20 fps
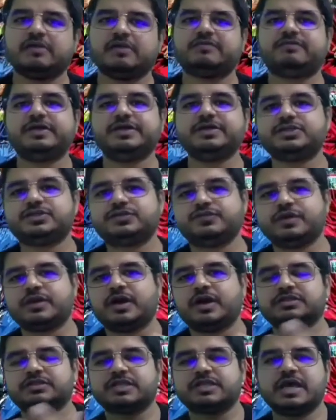Finch,
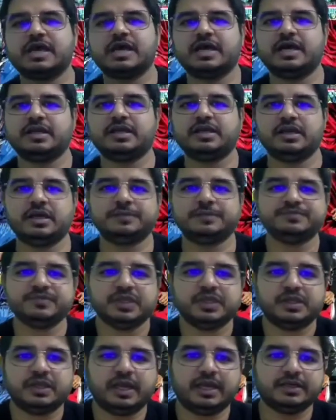Virat and uh,
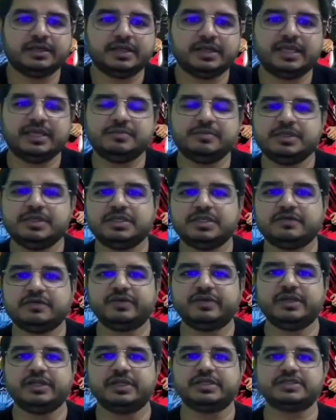and A B De
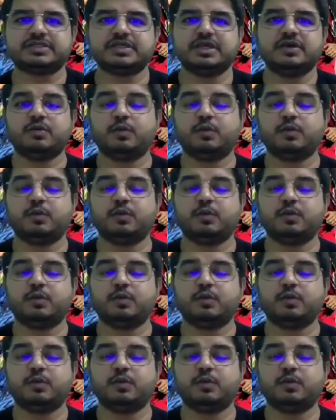Villiers.